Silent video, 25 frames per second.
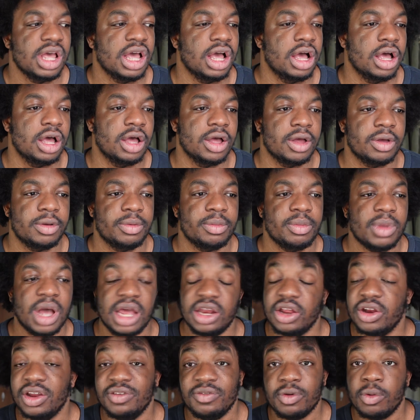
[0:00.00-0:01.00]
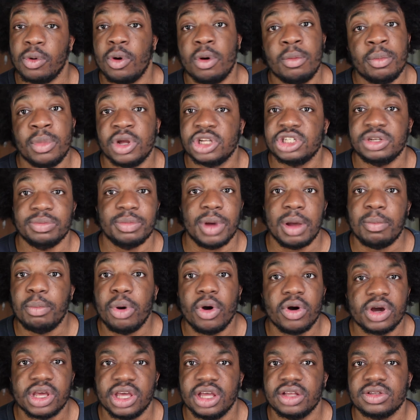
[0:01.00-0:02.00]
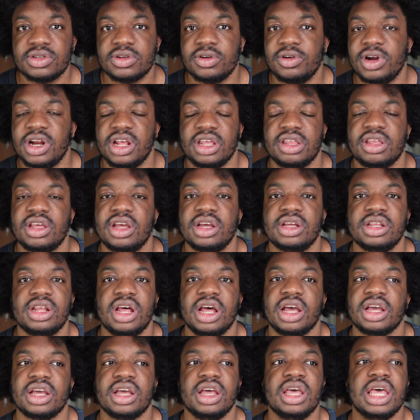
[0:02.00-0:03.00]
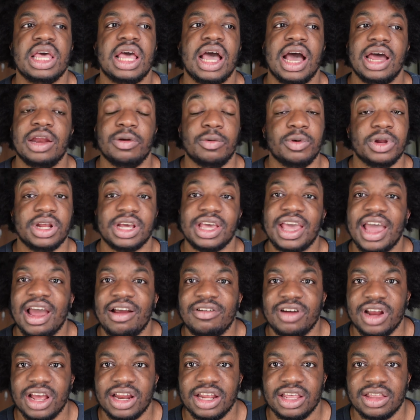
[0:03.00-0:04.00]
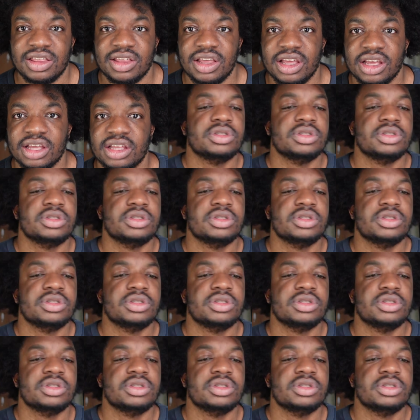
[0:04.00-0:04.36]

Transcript: I don't even want much in my pockets or anything. Like, I don't want to carry anything.